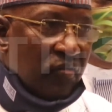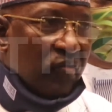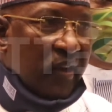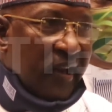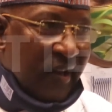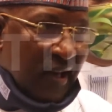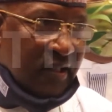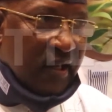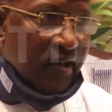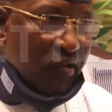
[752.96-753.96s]
we'll enact
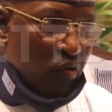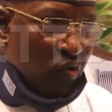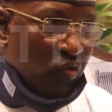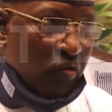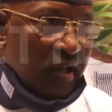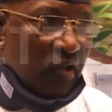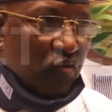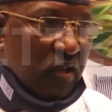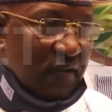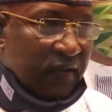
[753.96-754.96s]
a new law that
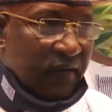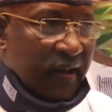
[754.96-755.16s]
will give them